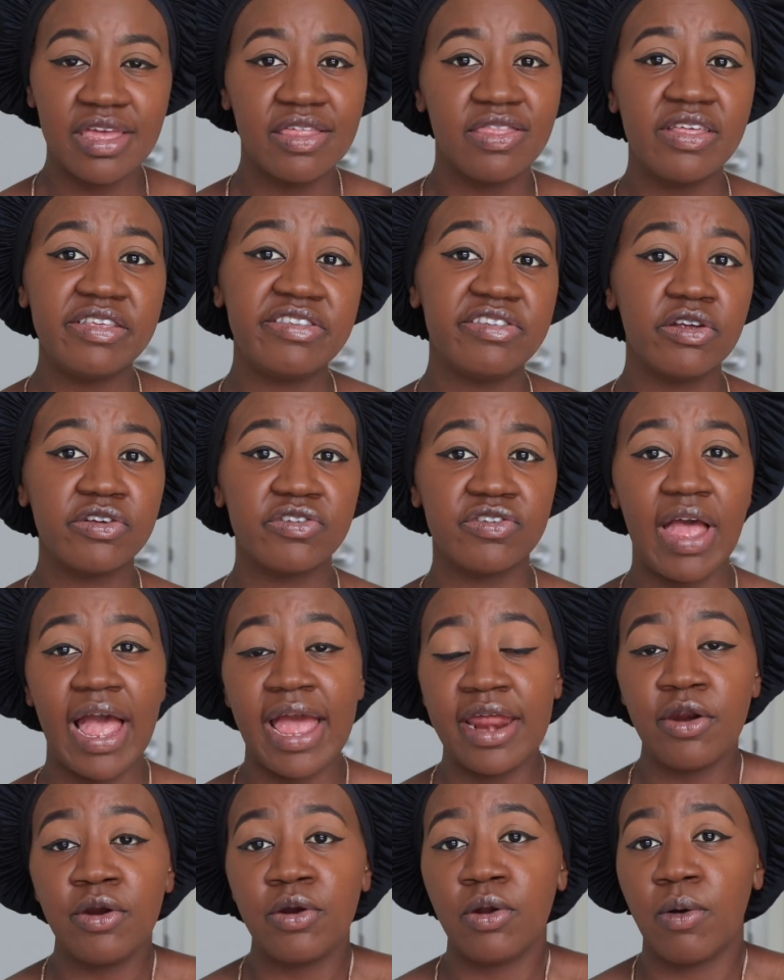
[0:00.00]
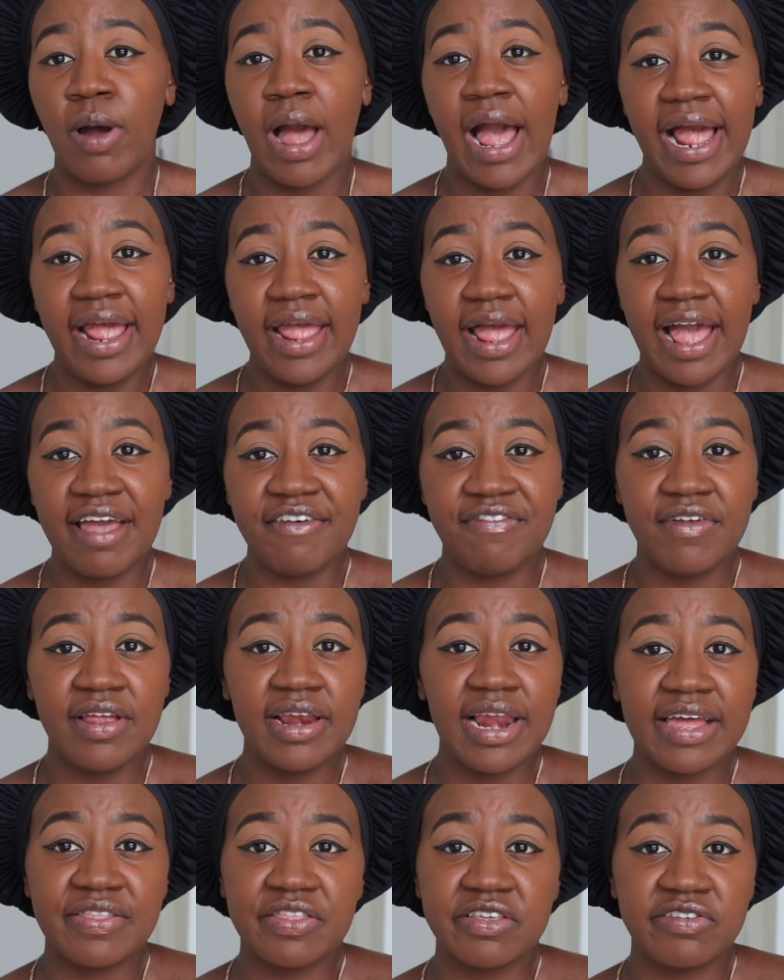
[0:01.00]
This looks, I don't know, I
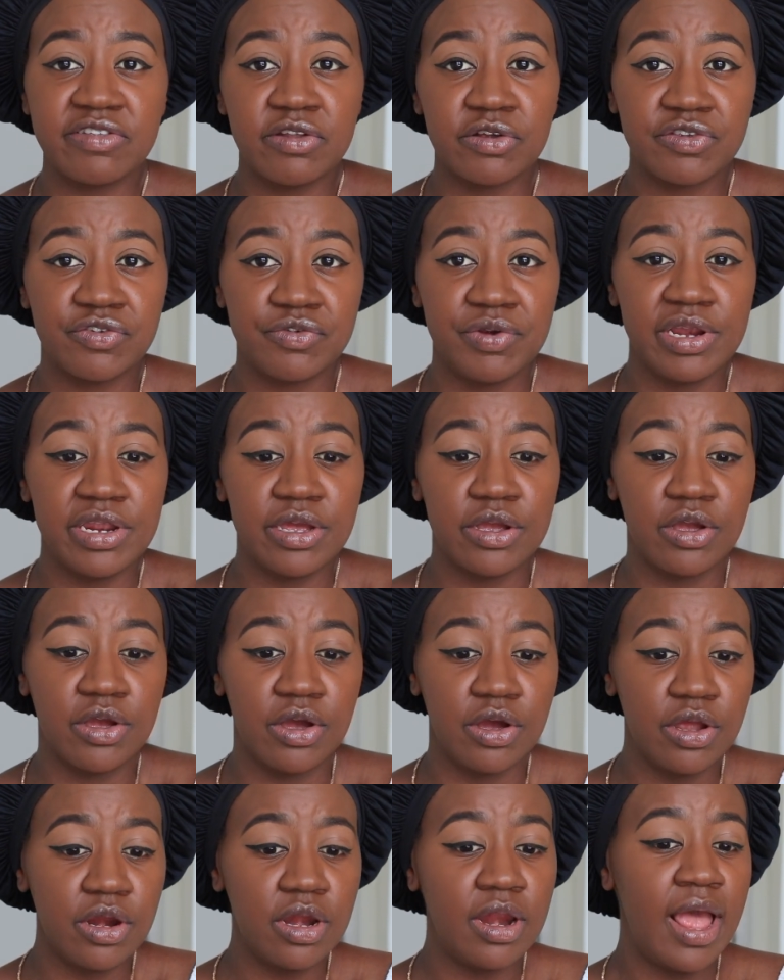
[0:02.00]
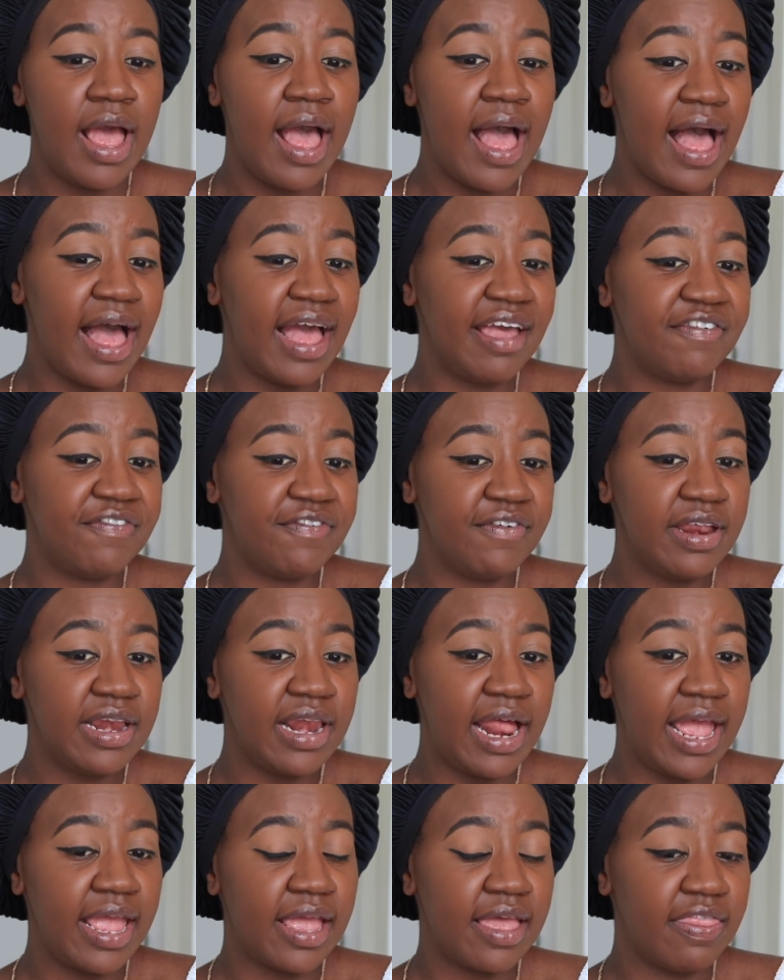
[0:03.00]
feel like this looks really good. I feel
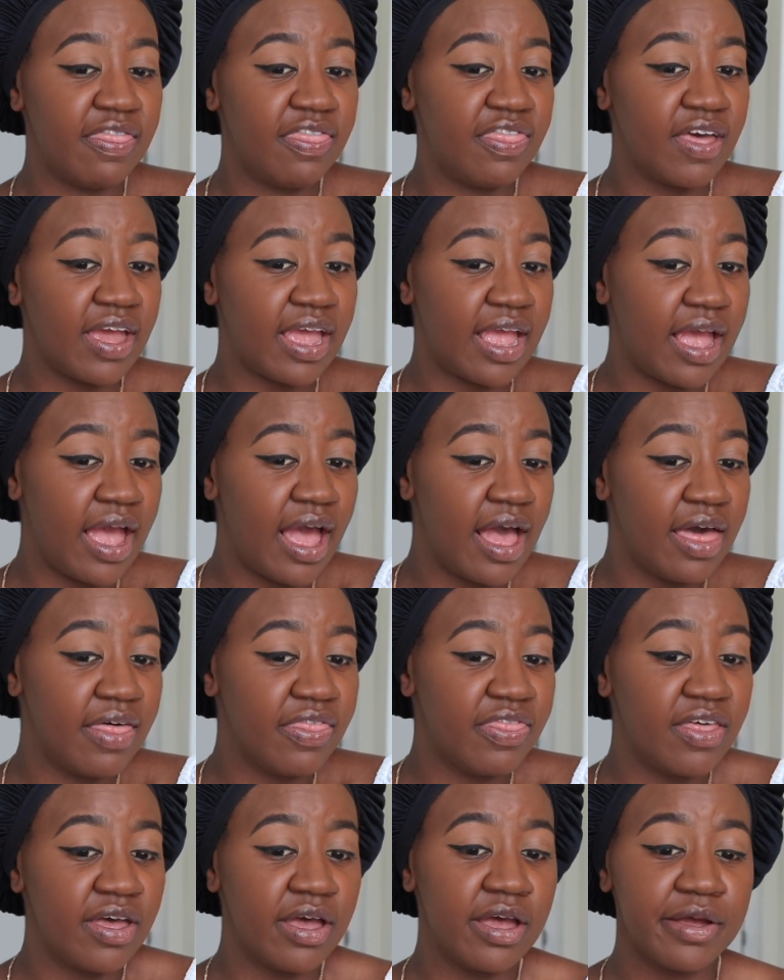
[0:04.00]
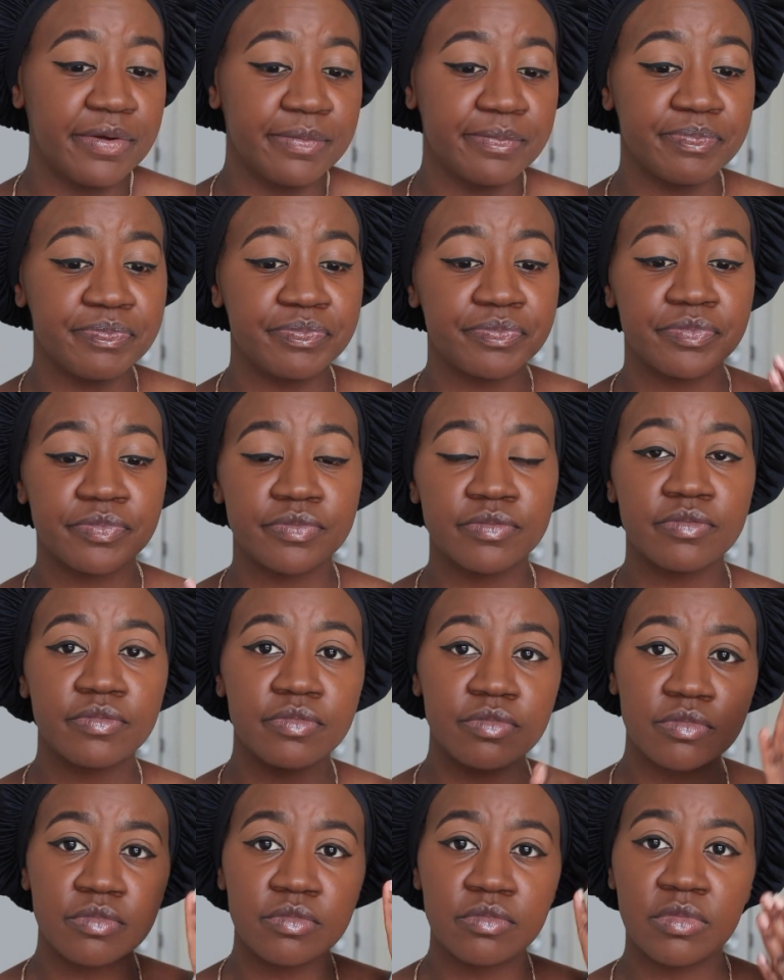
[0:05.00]
like the
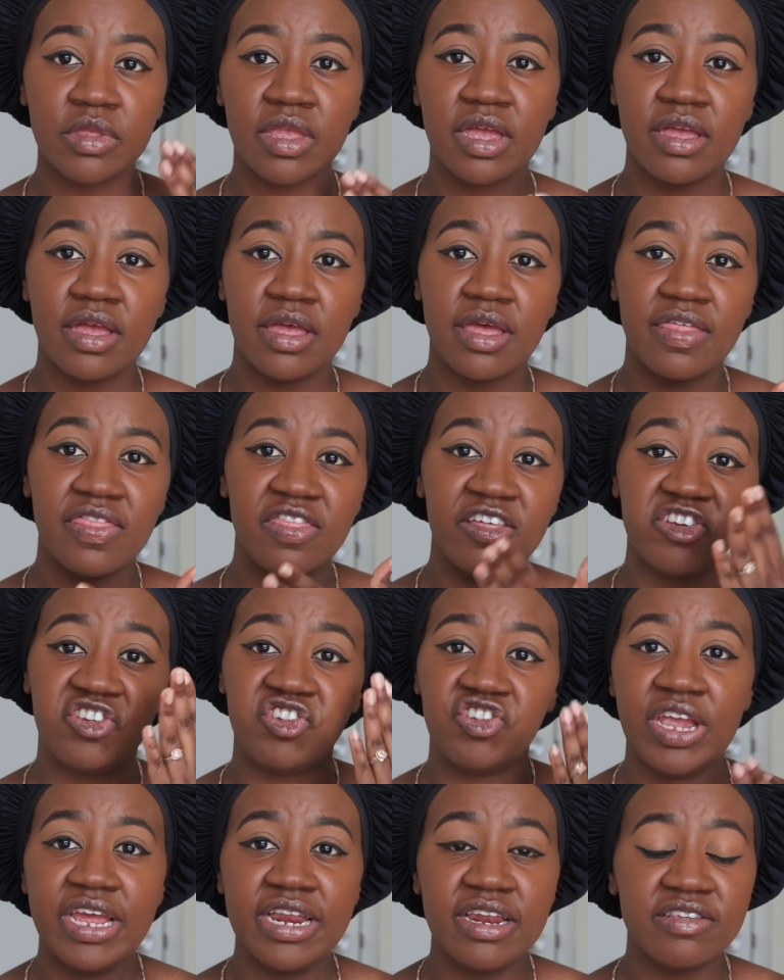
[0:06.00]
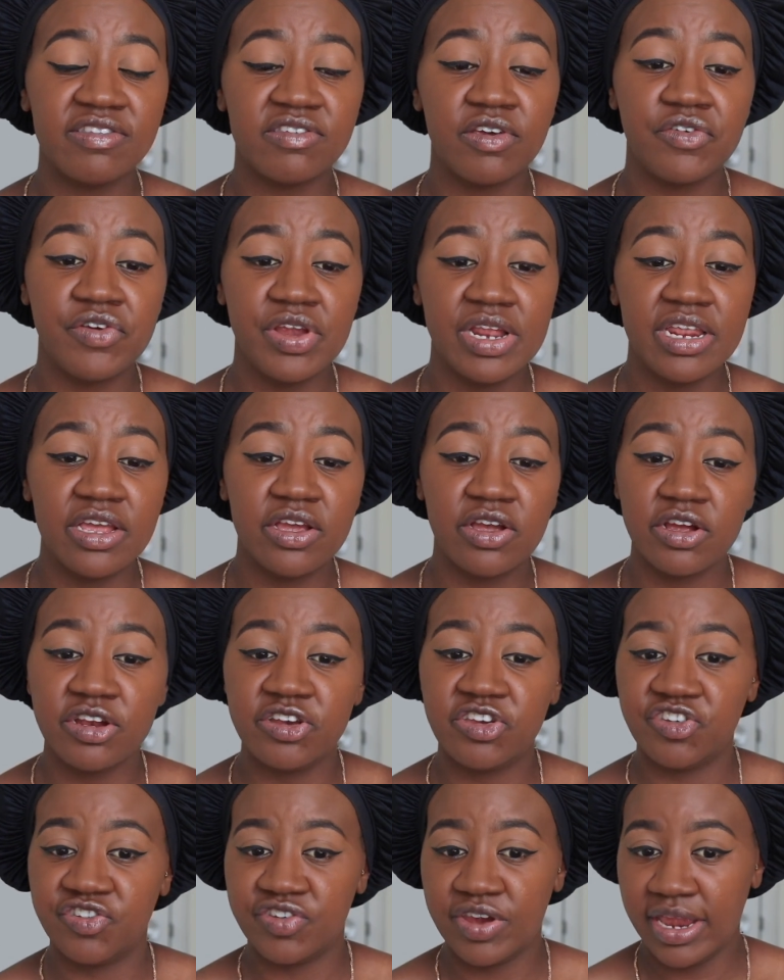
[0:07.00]
shade is a really
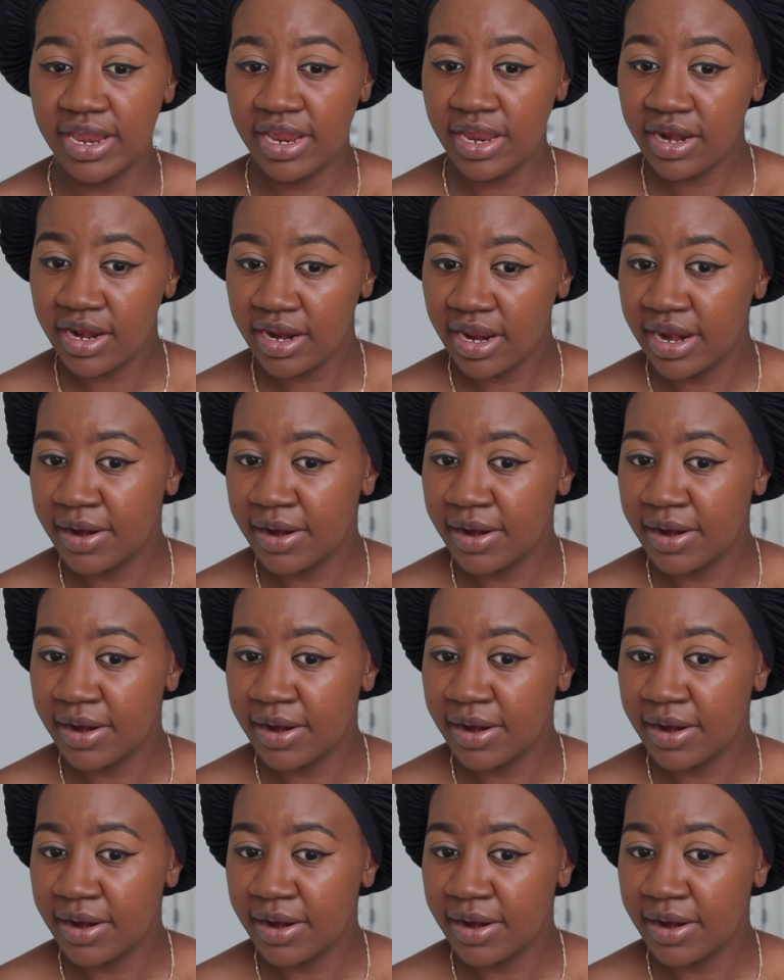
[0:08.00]
good shade.